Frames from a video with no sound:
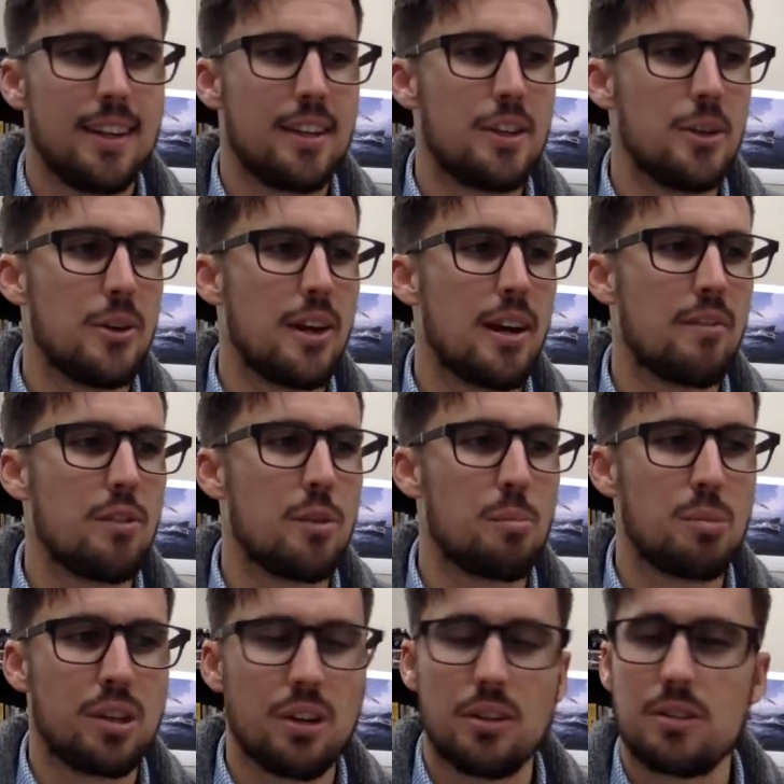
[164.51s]
You have the
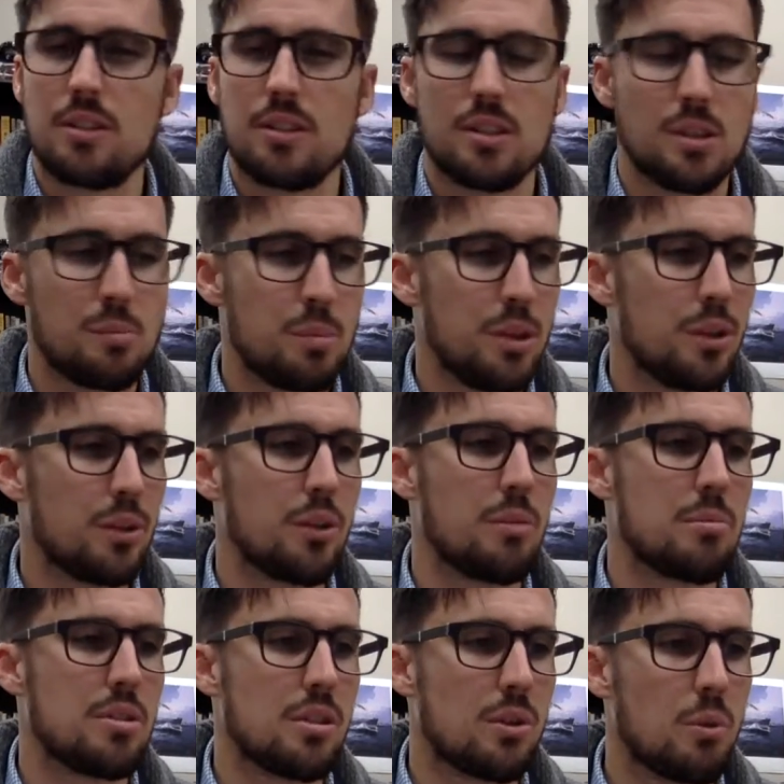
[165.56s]
Puritans, the
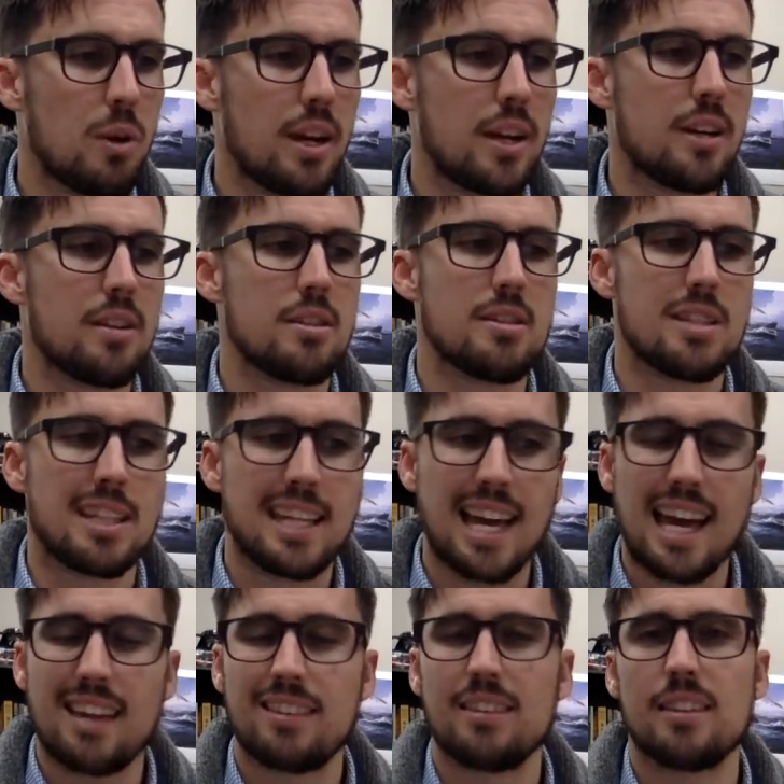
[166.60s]
Pilgrims, the Quakers, the
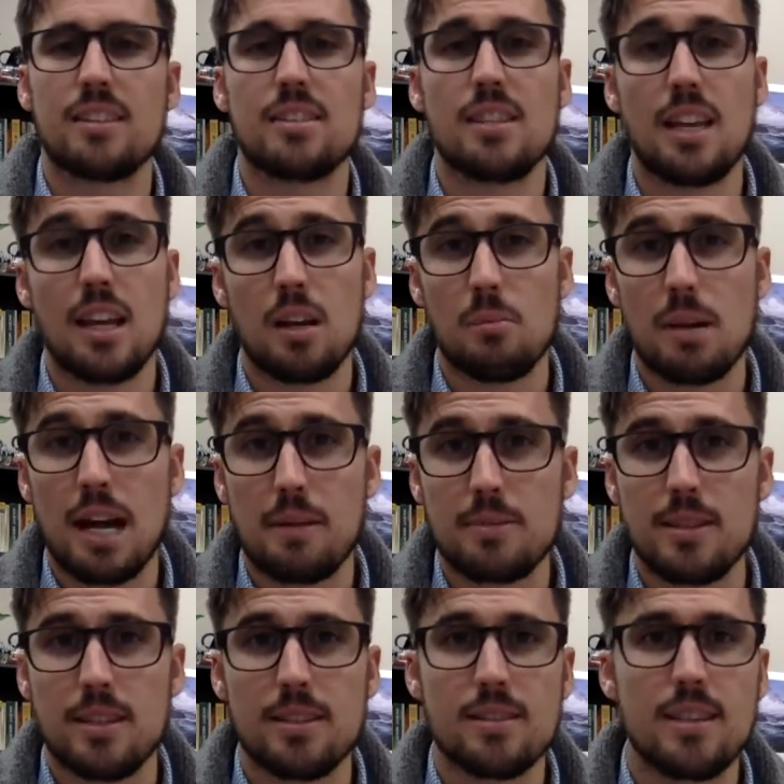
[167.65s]
Catholics, the
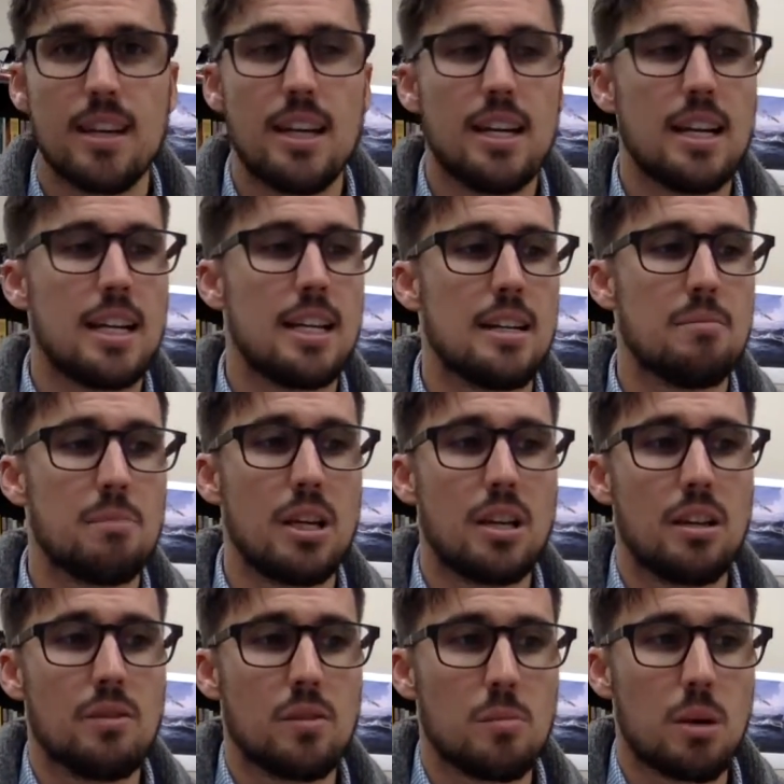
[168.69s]
Anabaptists,
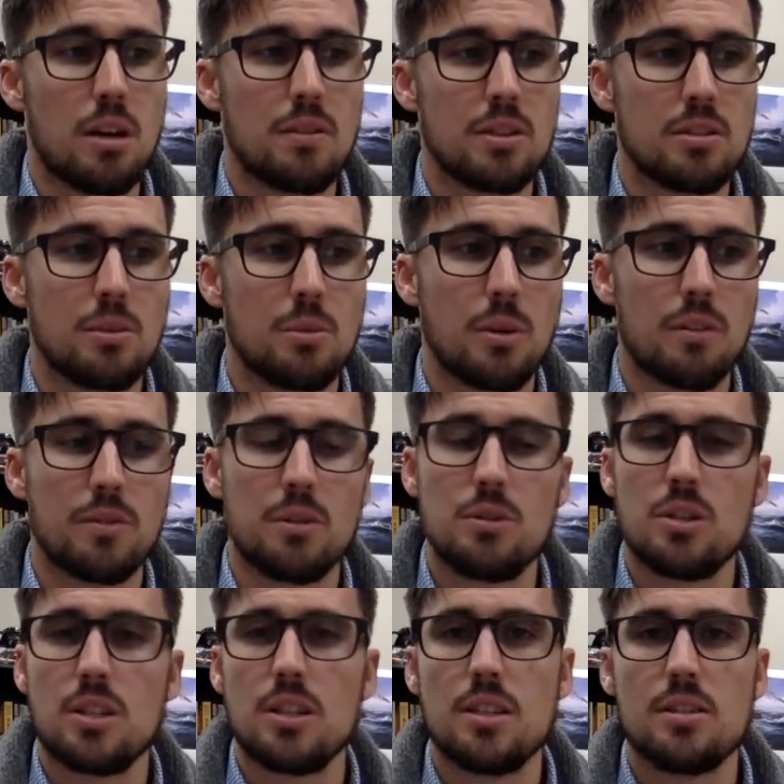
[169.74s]
many of them obviously
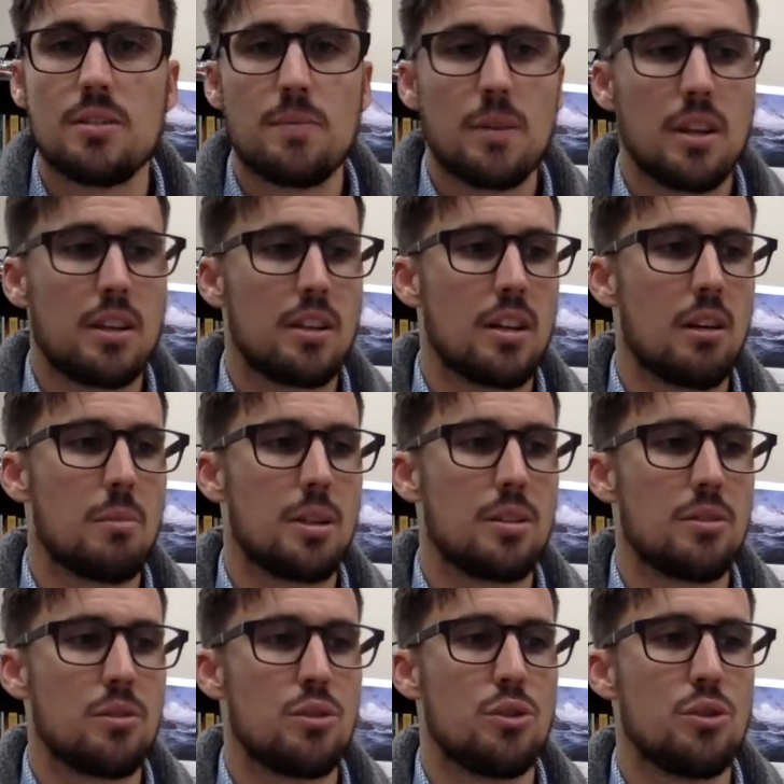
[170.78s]
refugees
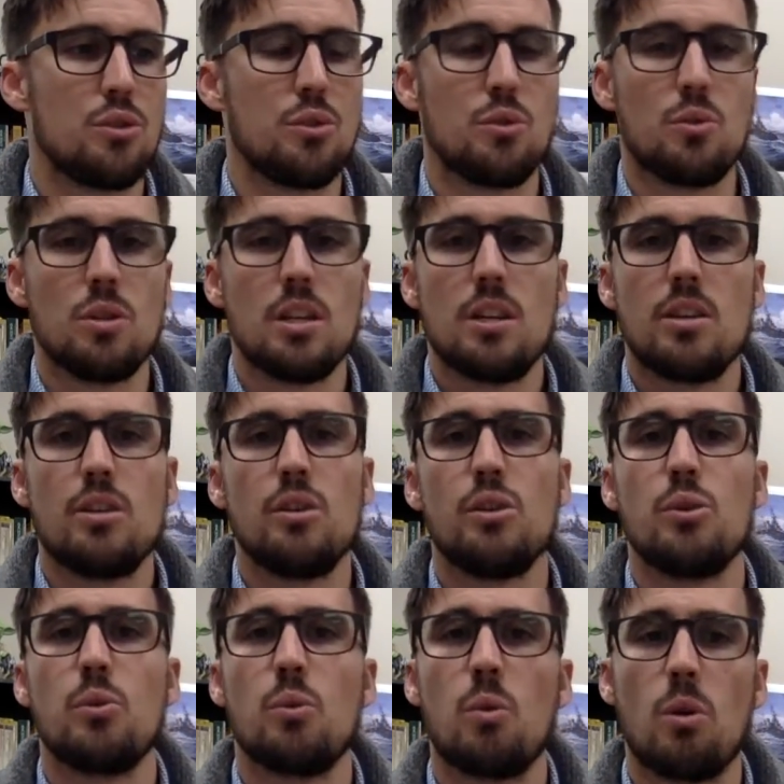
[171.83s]
coming to the
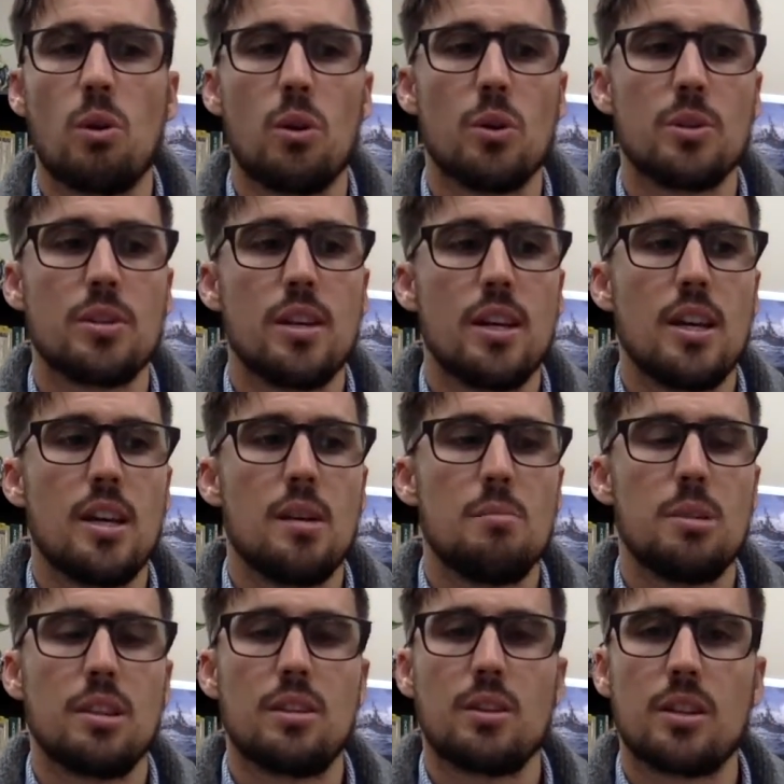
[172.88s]
New World,
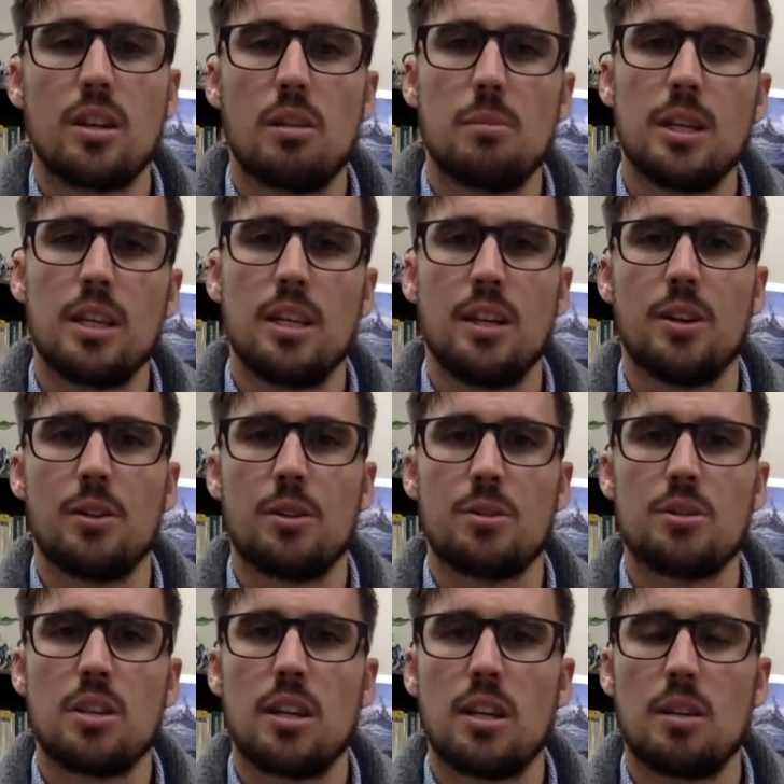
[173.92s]
but they're coming in here, they're
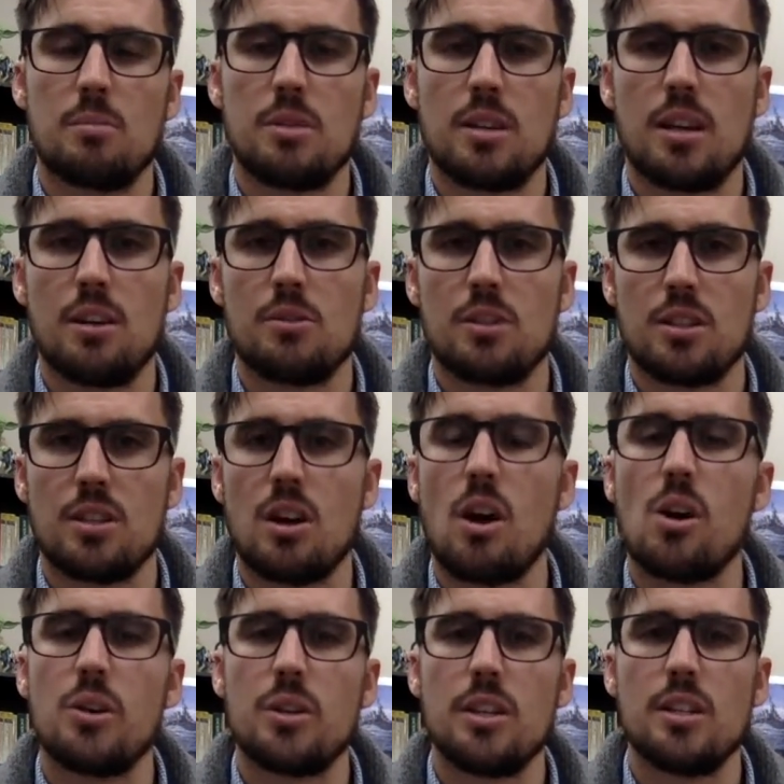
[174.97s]
setting up towns and
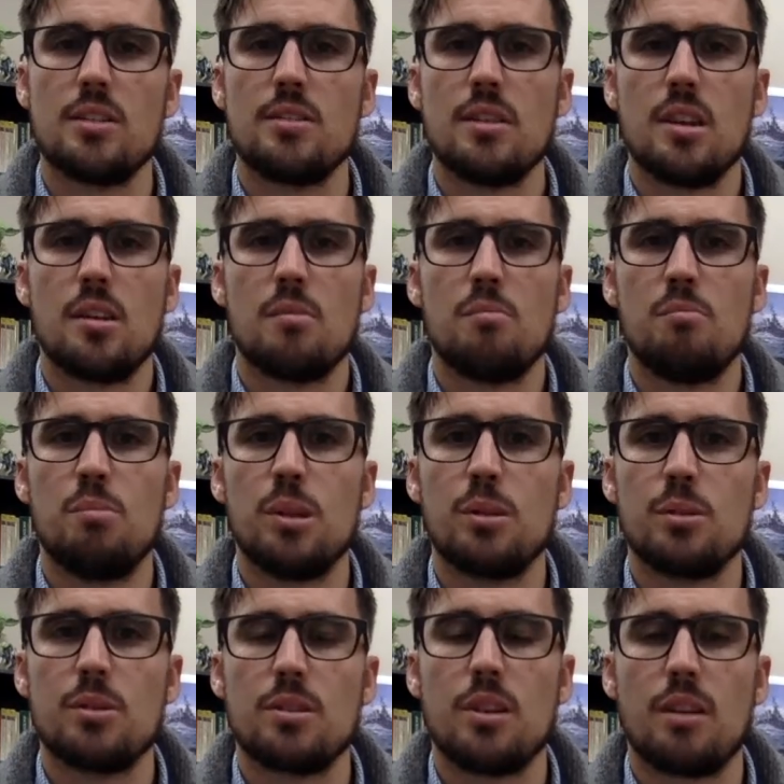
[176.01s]
colonies
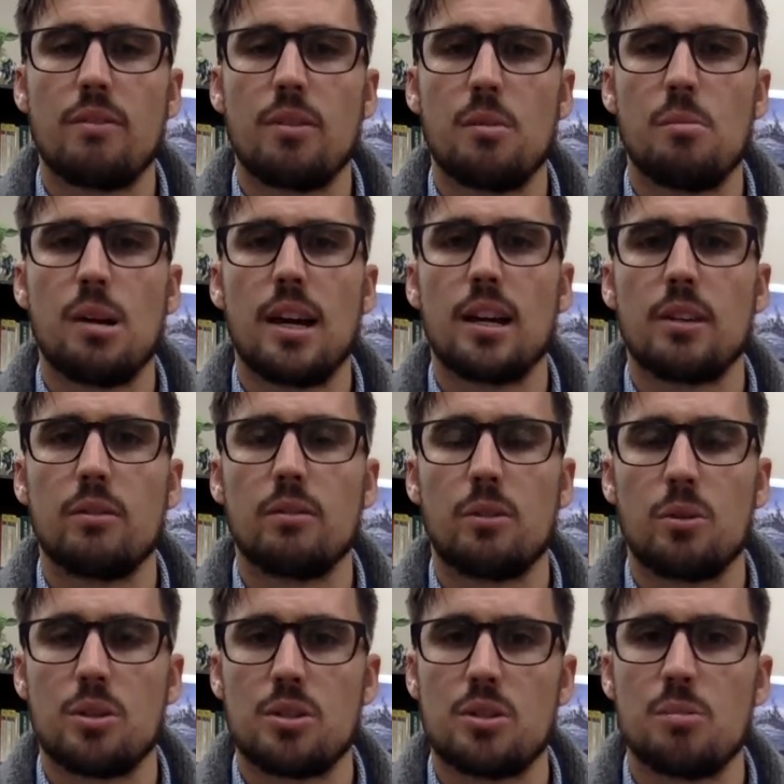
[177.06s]
built off the back of
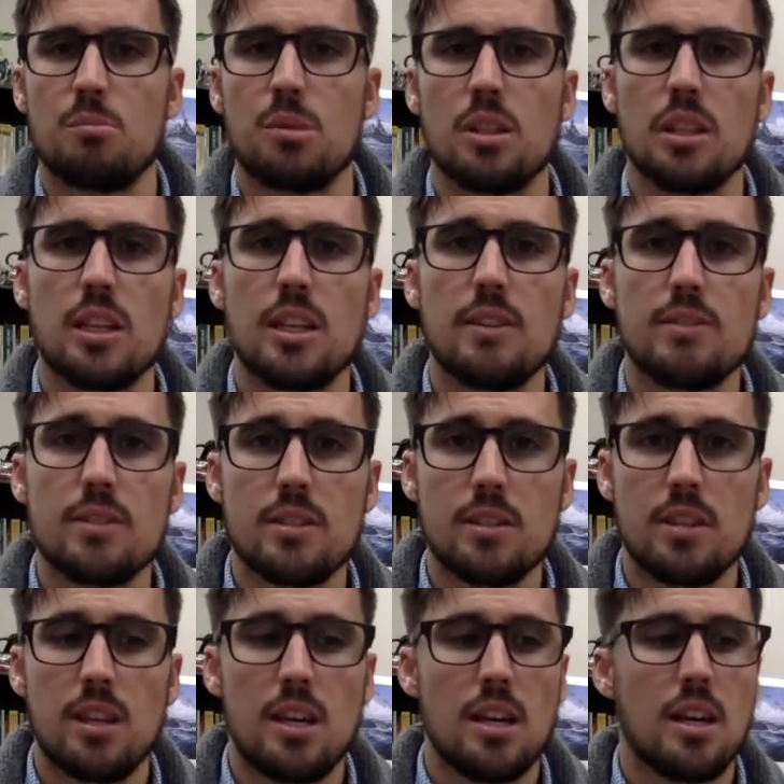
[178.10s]
Christian beliefs.
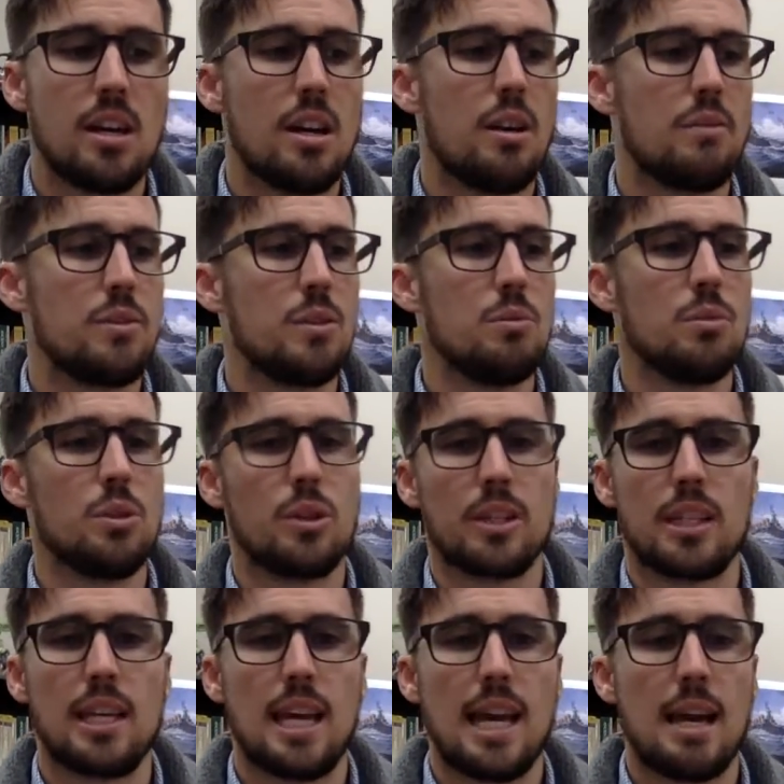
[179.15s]
If you
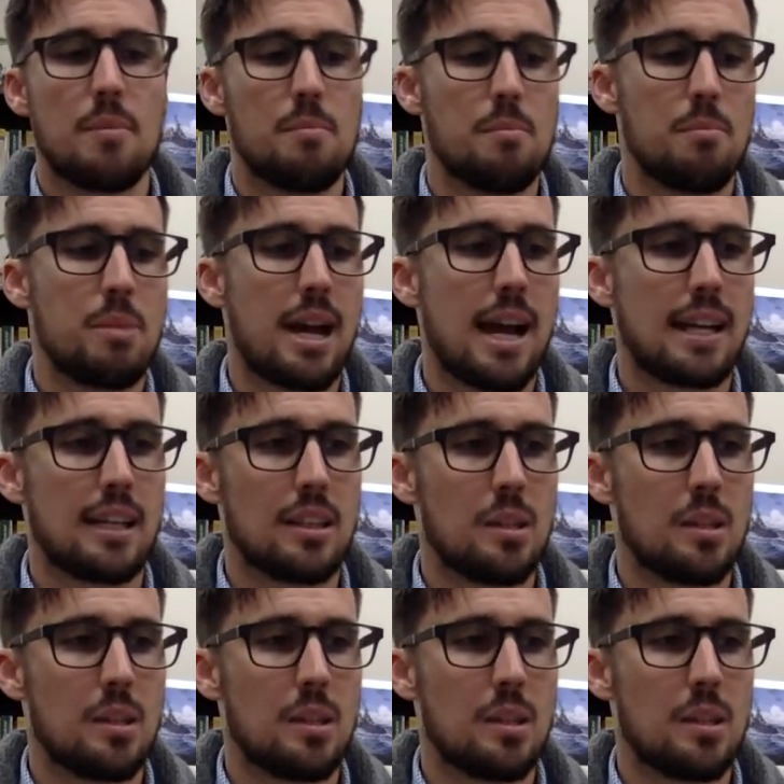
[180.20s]
look back at